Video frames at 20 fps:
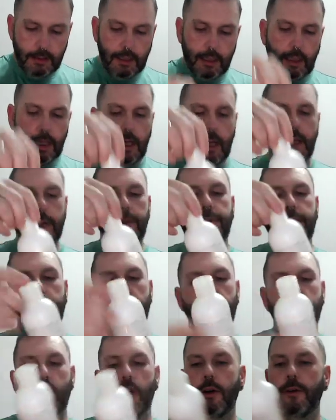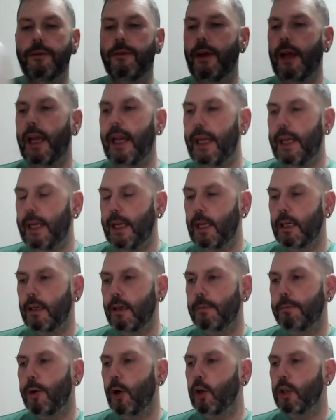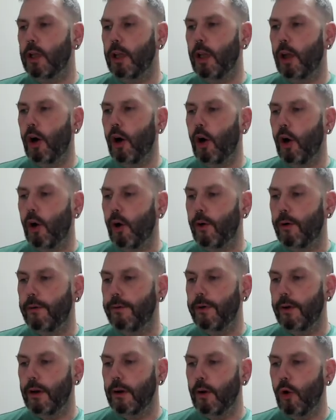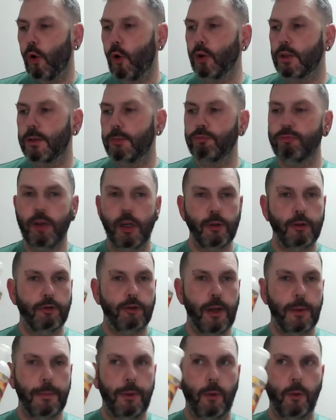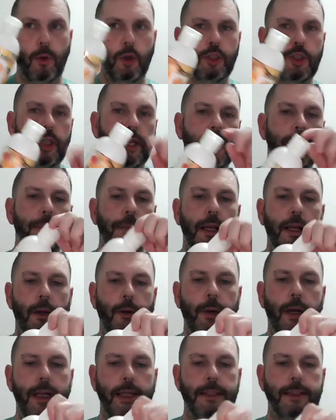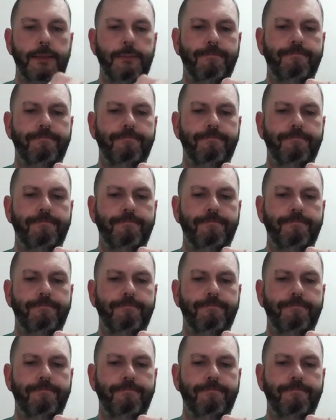I finished off a bottle of Autumn Road Trip washing up liquid.